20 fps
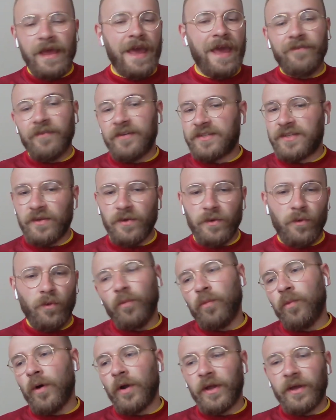Everton, who
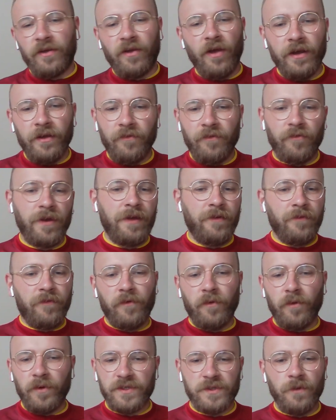will want to kind of
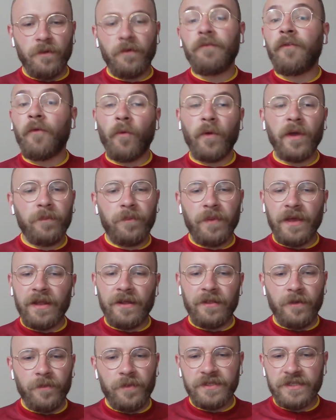reinforce to avoid being
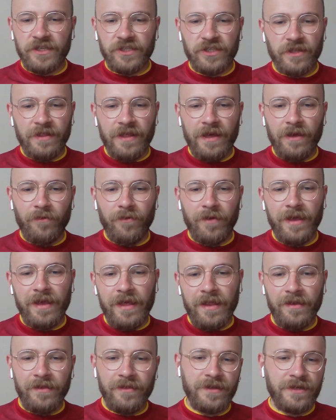in the position they're
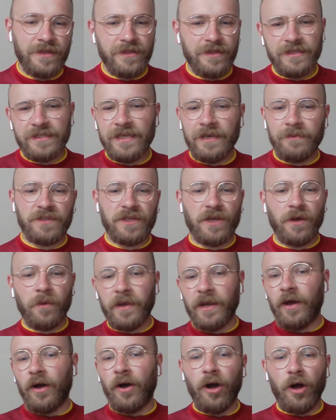in. The teams
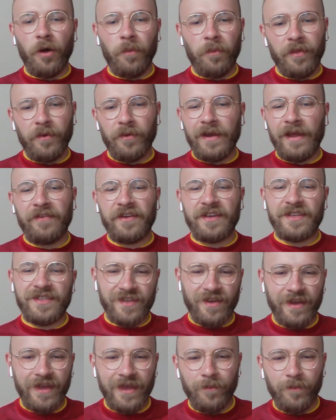coming up that will have
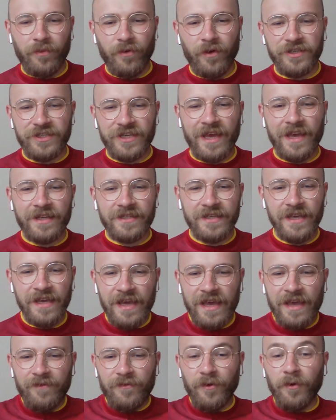exciting projects.
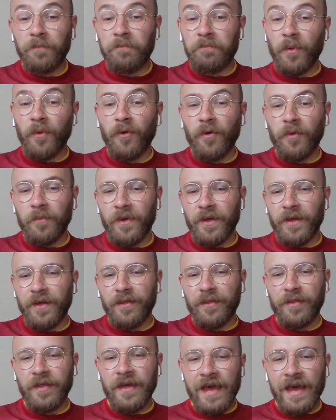If you're
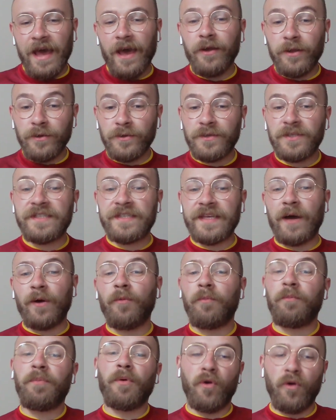Bournemouth, how do you
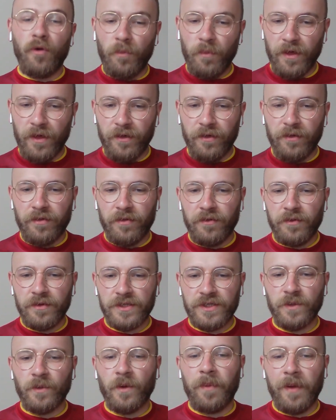sell Bournemouth
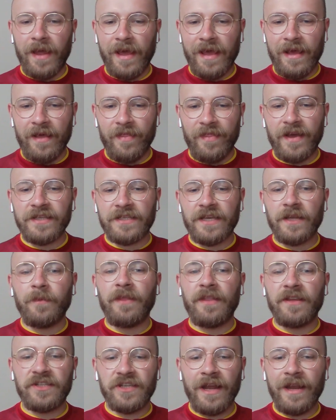to a player? That's going to
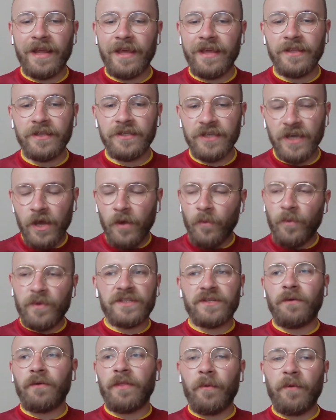be the challenge. We
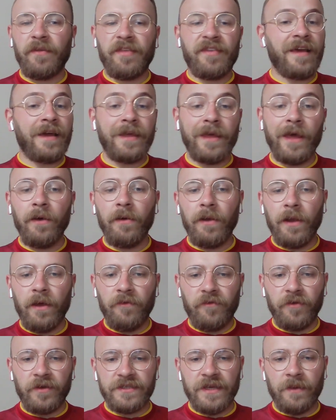saw that with Zaniolo,
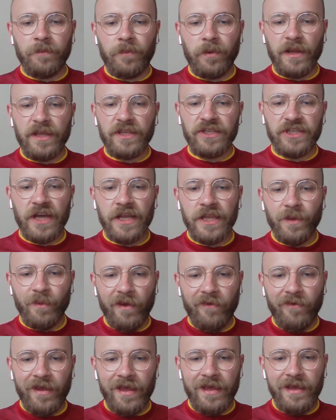for example, in
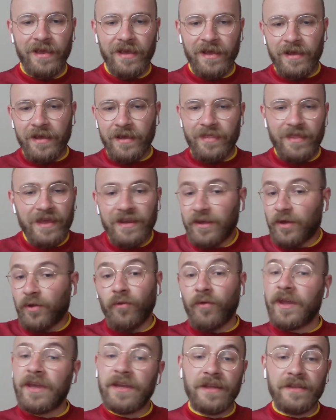January. They'd
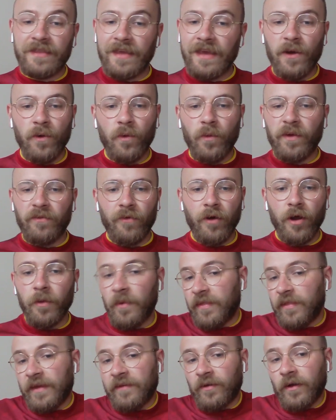agreed a deal with
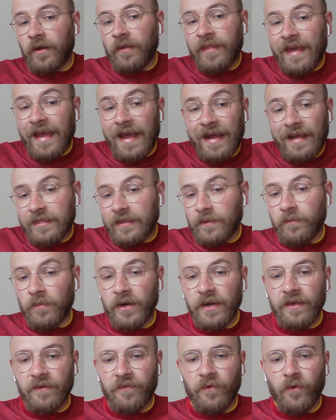Roma. They had the
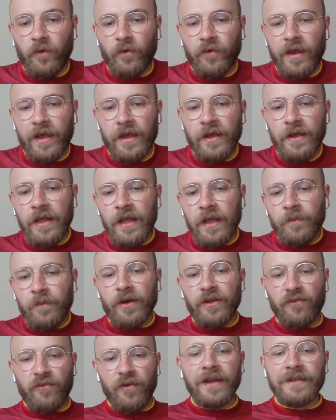money for it,
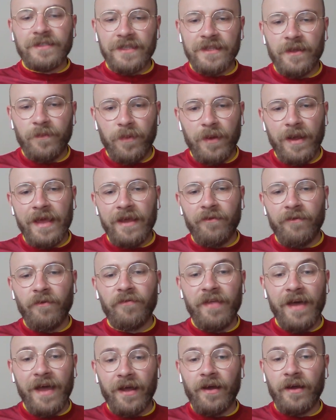but attracting the player
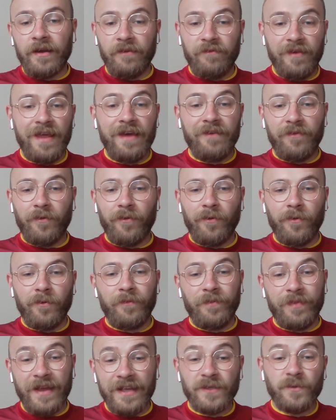of that kind of
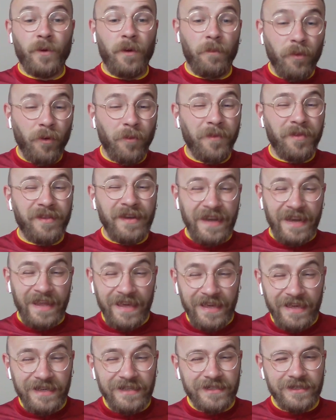level, that's what Bournemouth
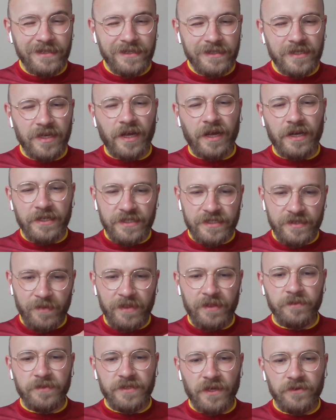need to kind of
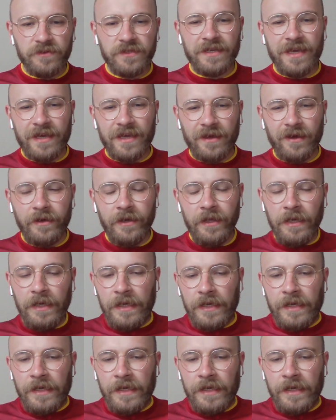cement themselves and kick on.